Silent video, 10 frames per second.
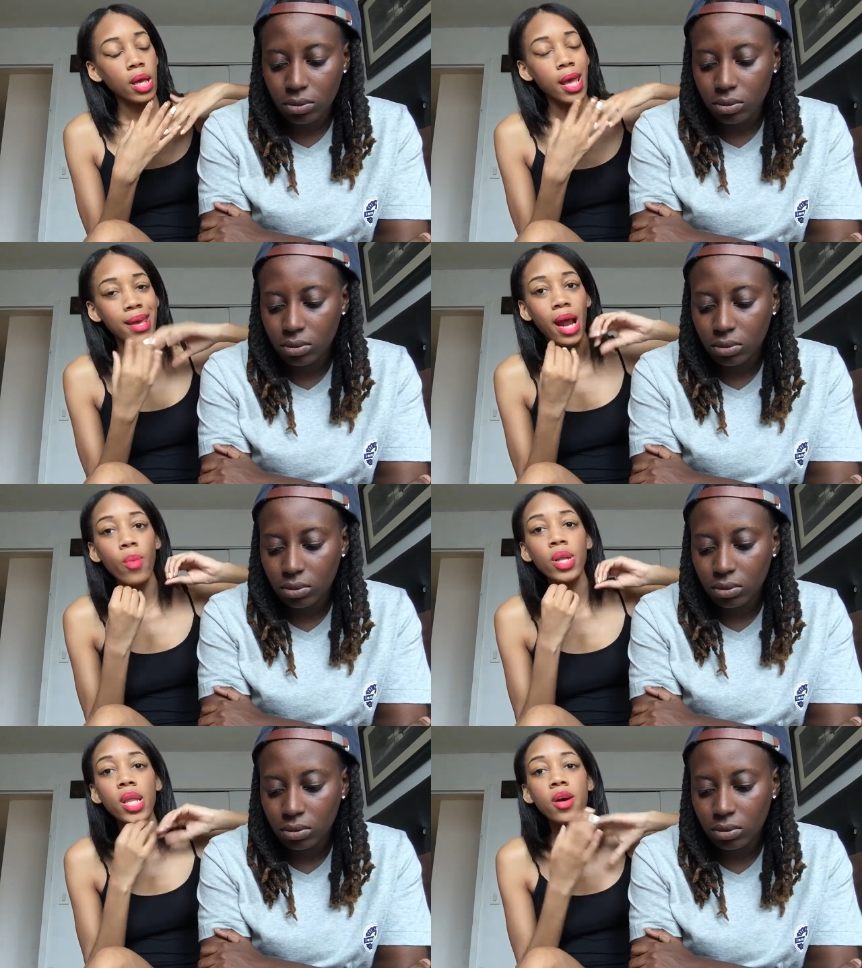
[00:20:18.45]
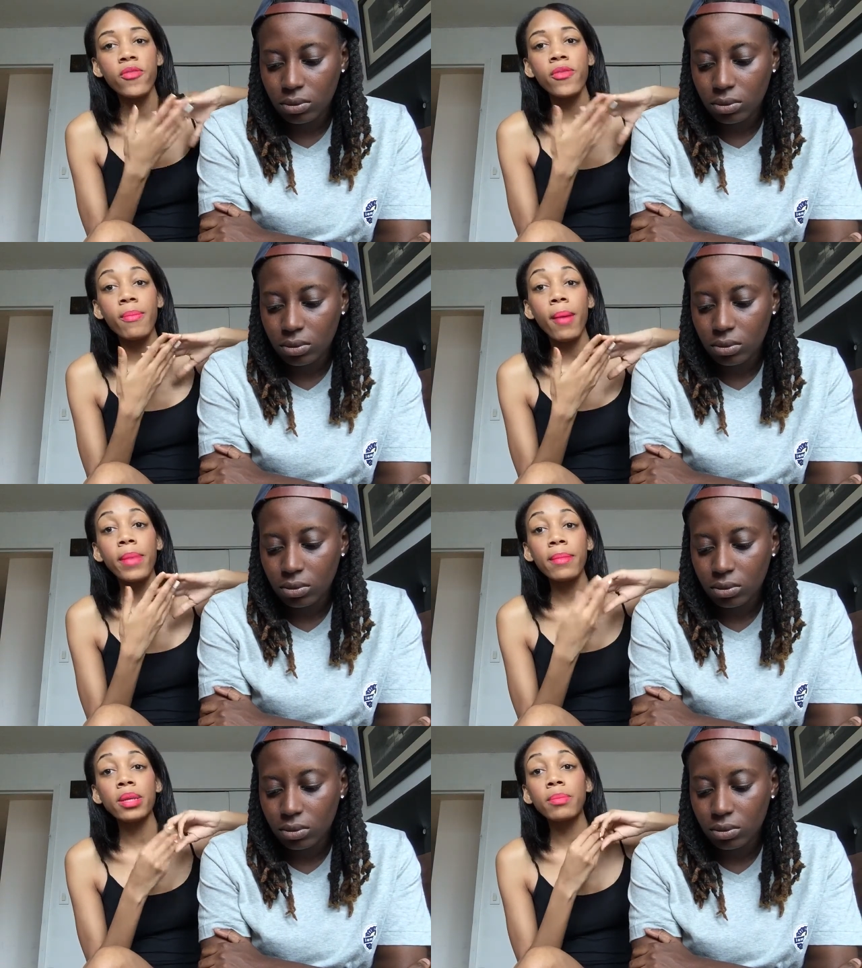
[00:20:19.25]
Speaker 1: And I would love for my
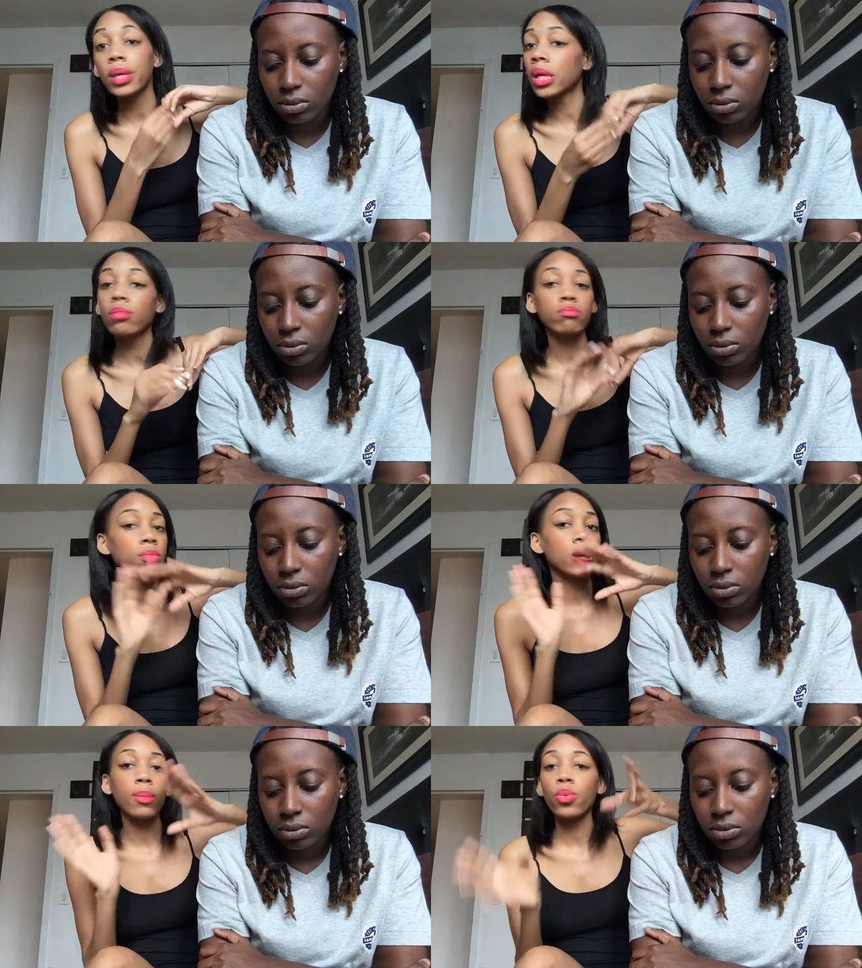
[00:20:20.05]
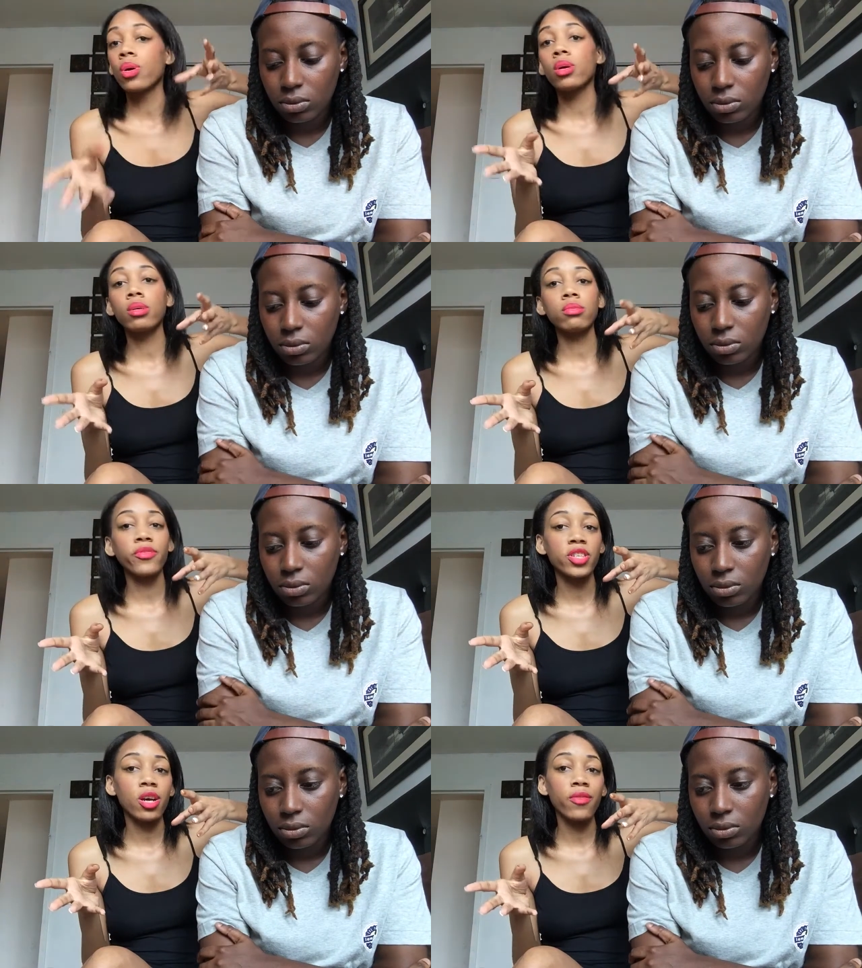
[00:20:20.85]
baby to be the number one
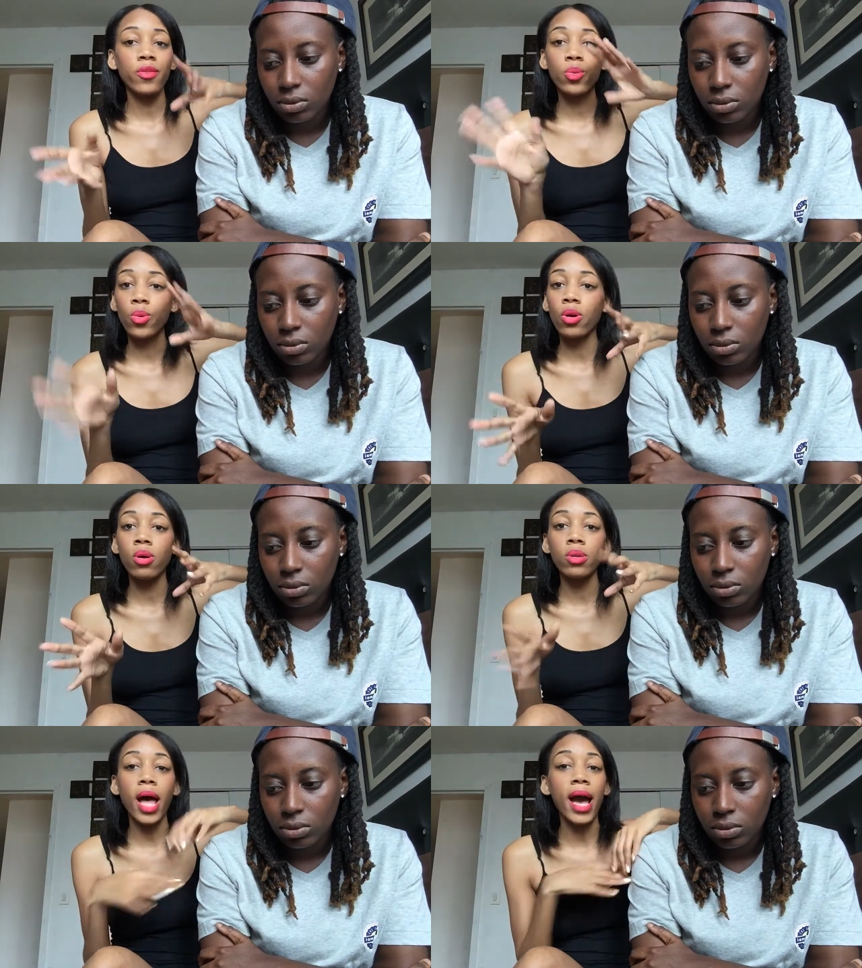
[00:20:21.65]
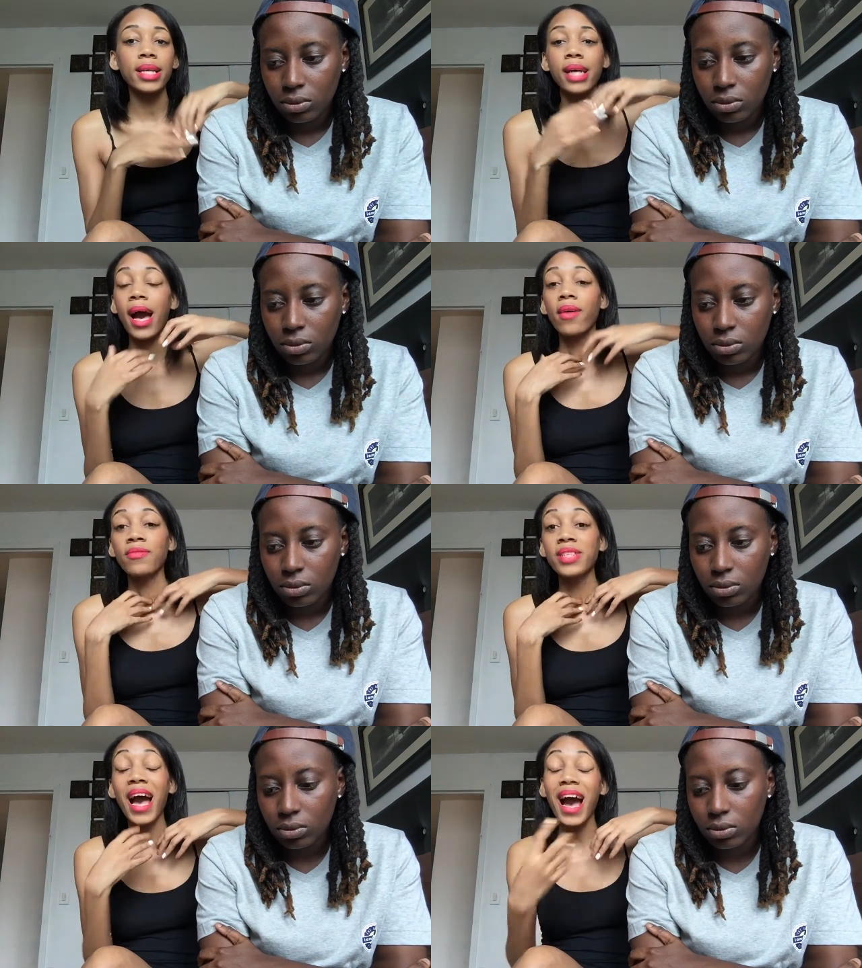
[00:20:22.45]
photographer in the world. I've, I've,
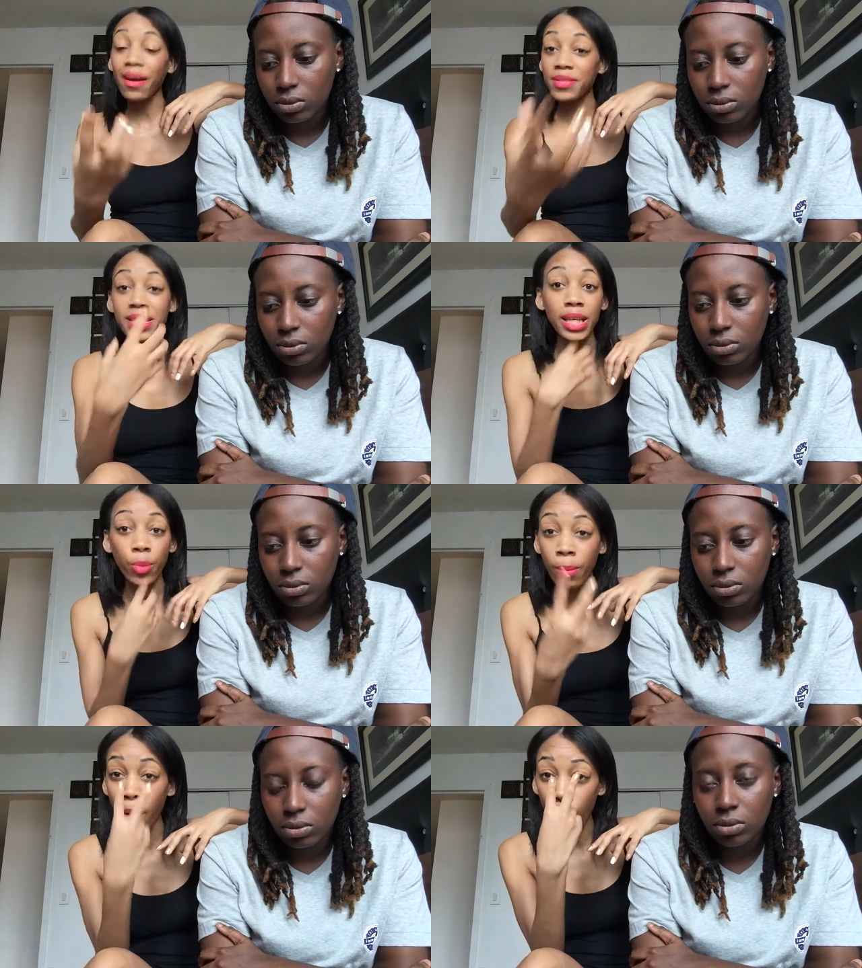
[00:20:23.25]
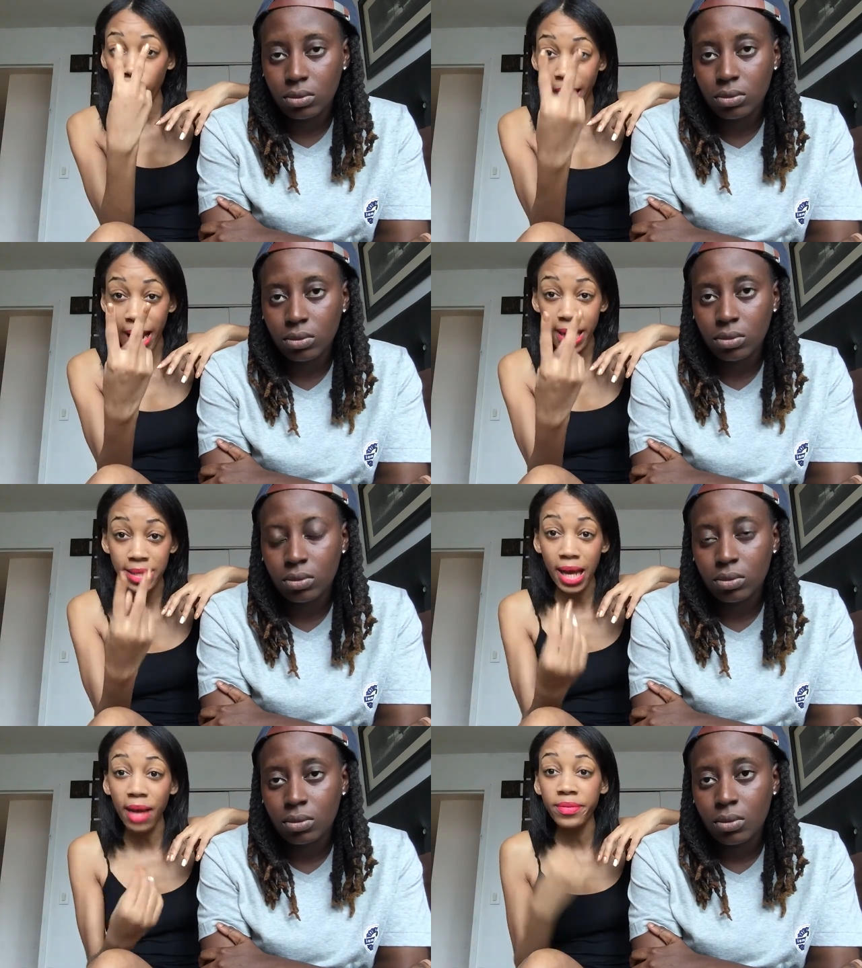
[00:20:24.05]
I've seen it with my own eyes.
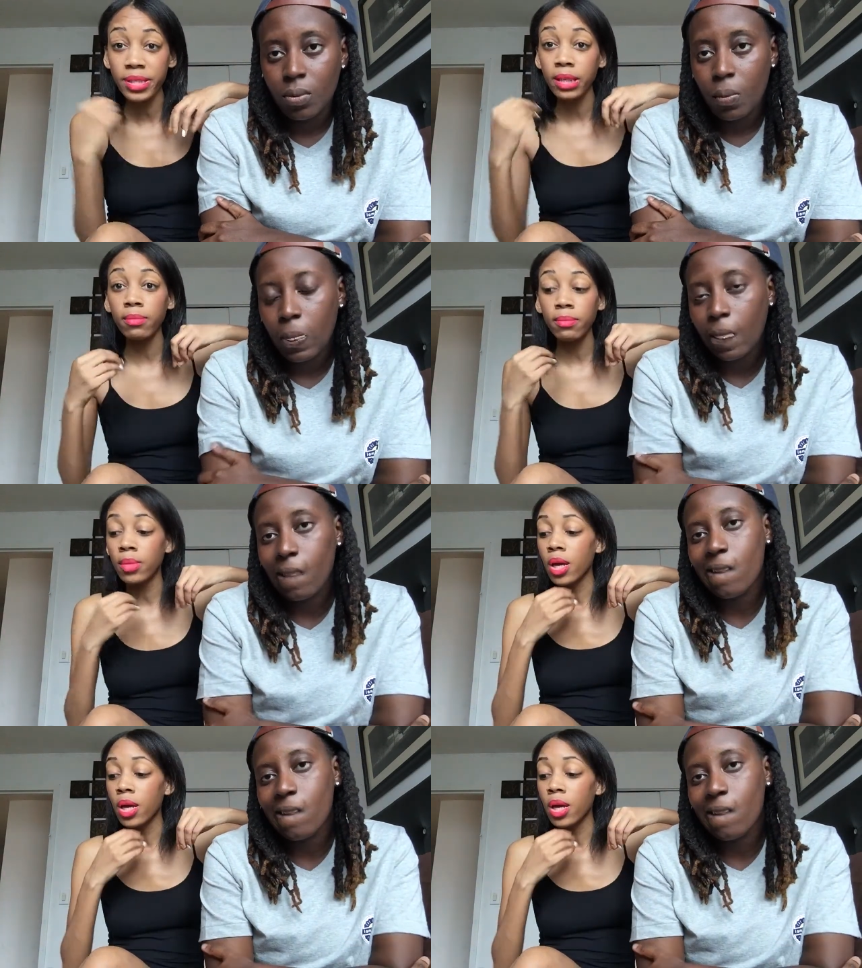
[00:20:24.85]
I've seen